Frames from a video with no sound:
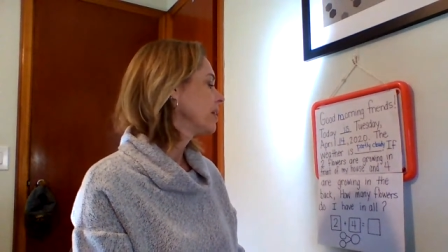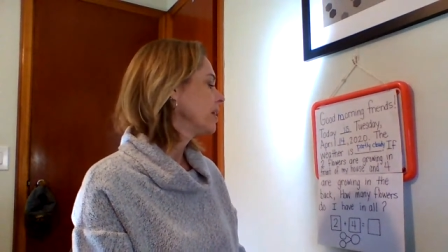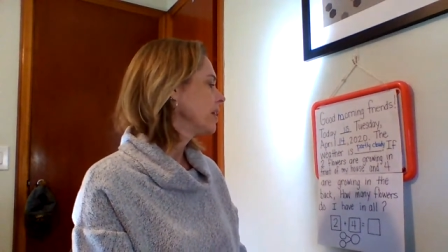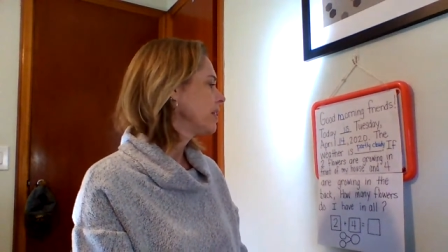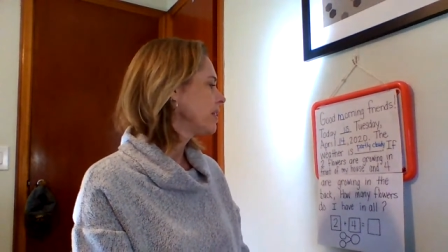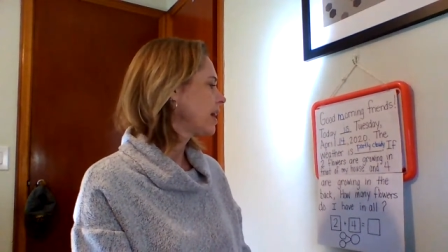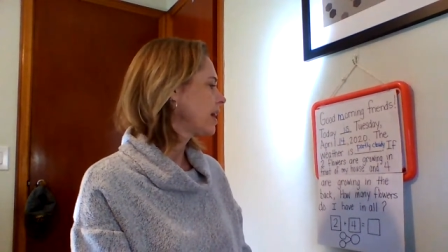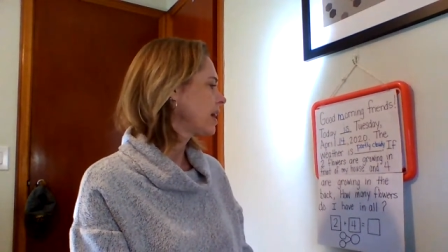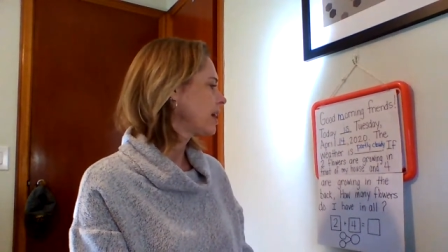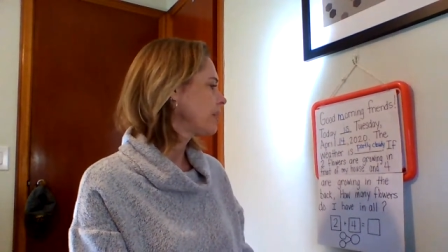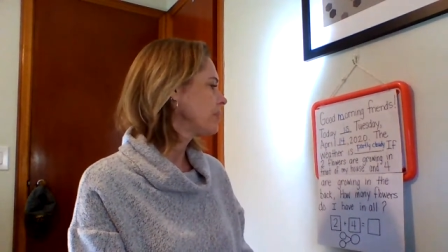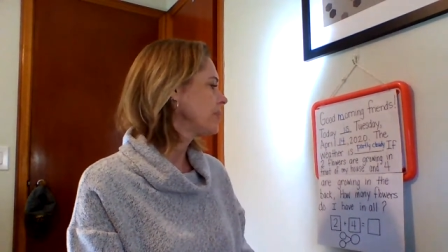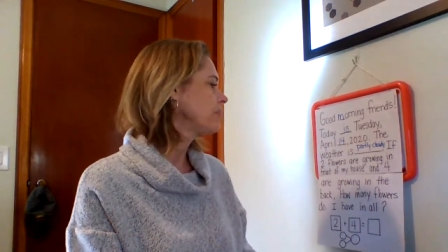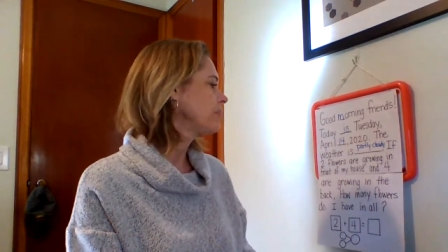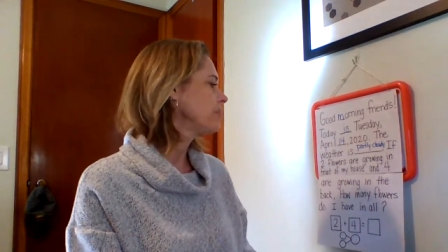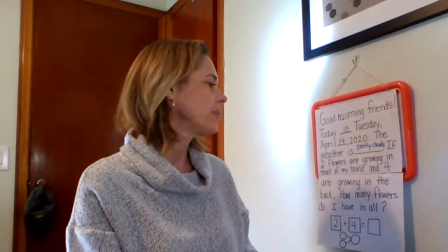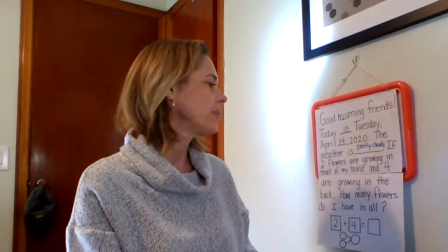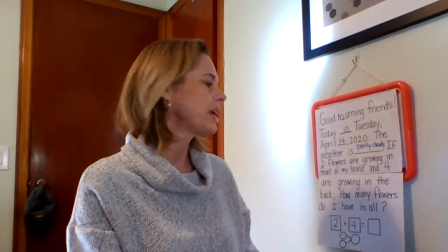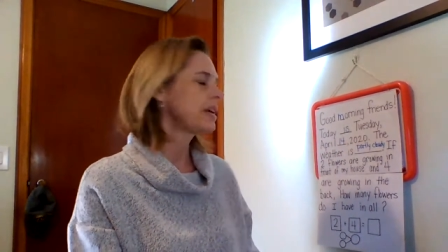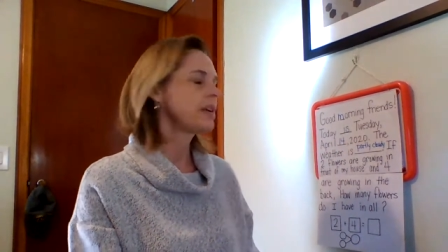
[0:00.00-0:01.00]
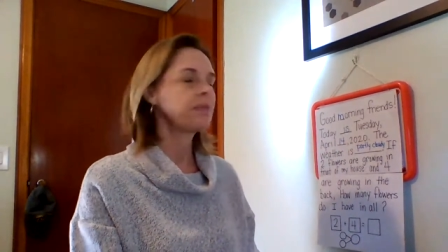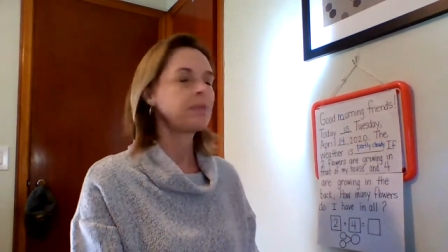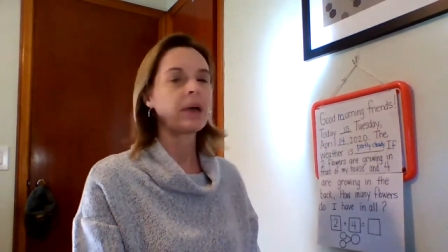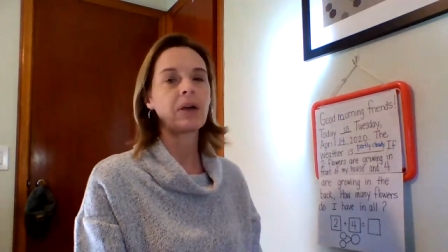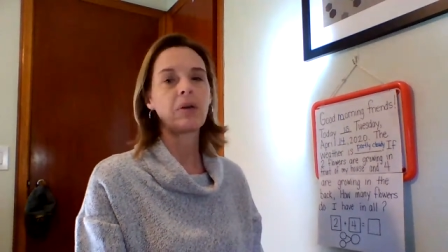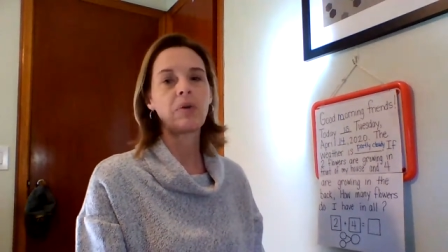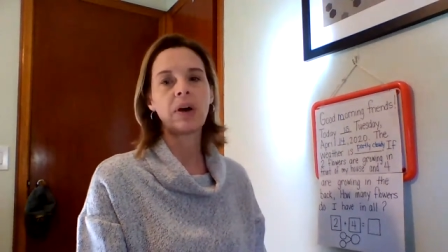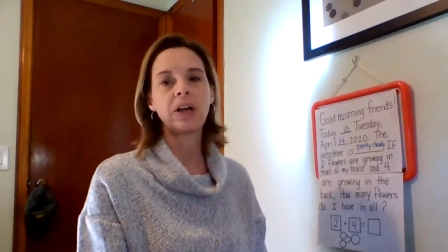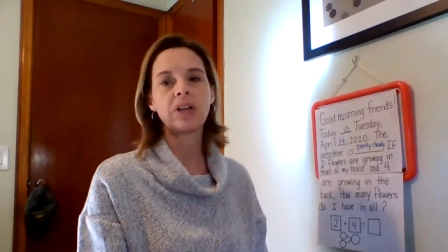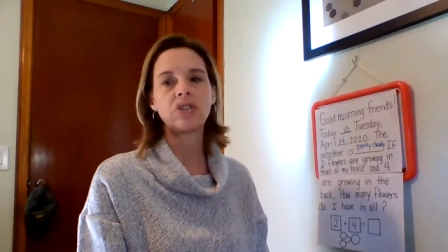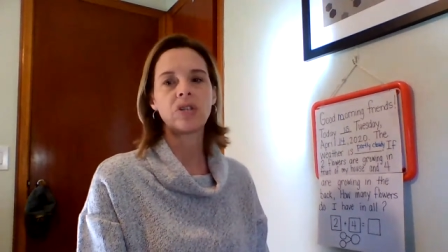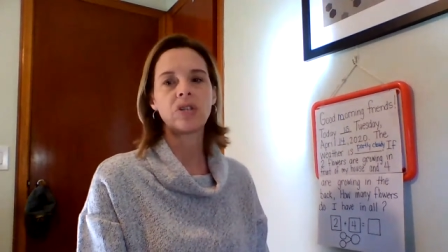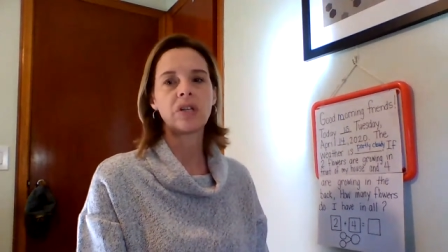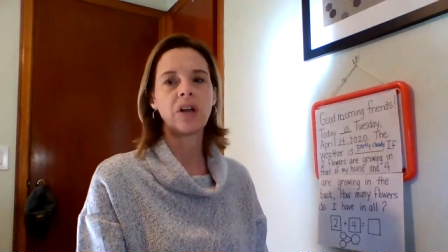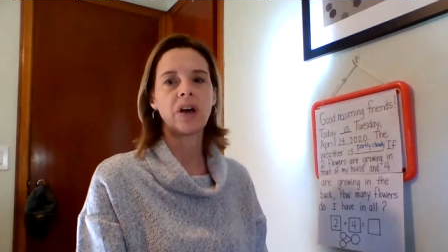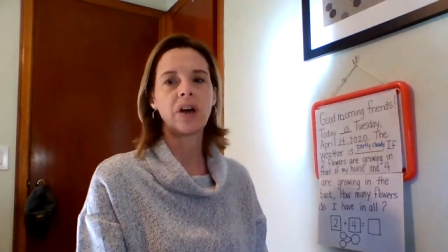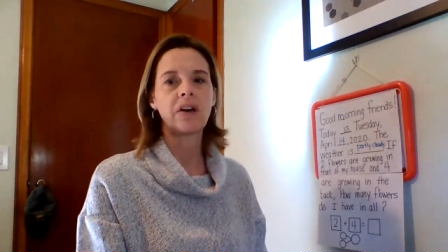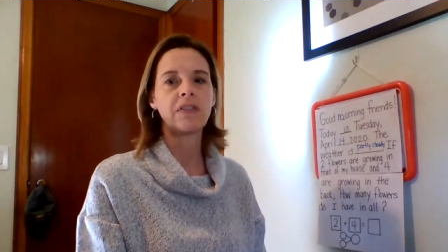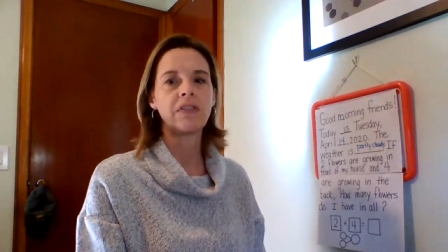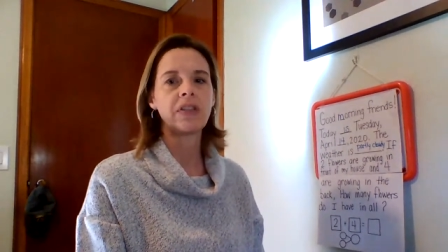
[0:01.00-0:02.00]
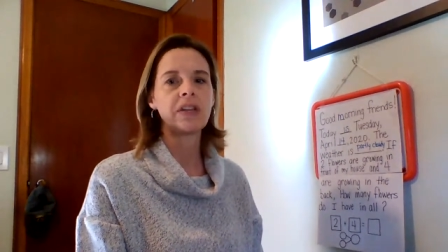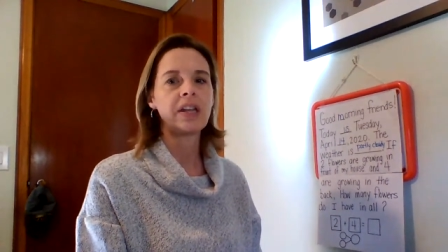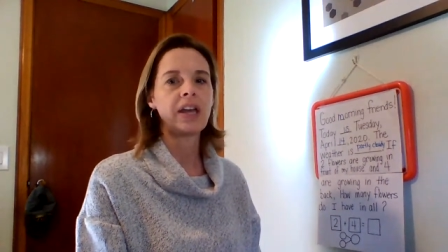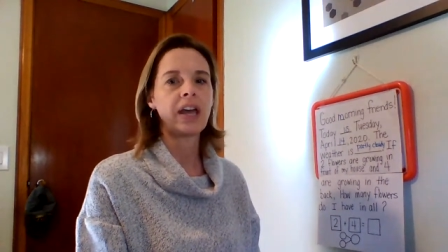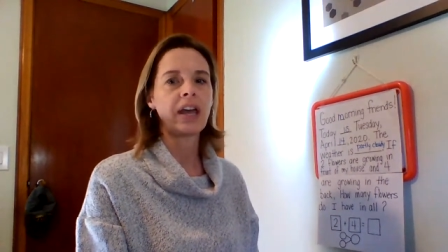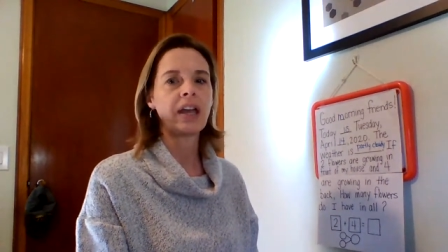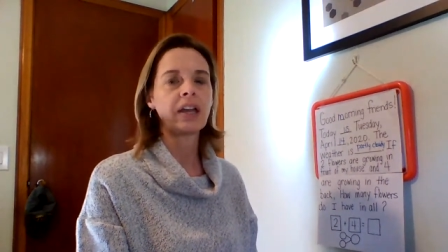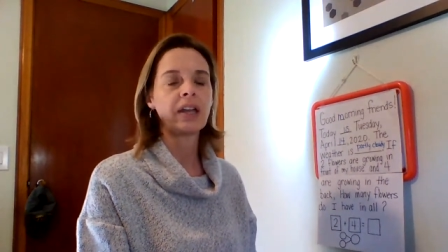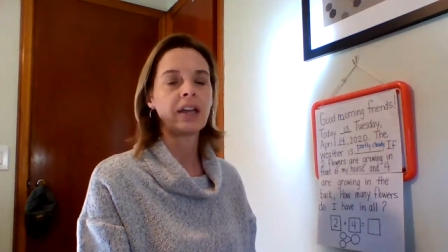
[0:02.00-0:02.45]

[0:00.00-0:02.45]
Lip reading: Then I would read my question of the day.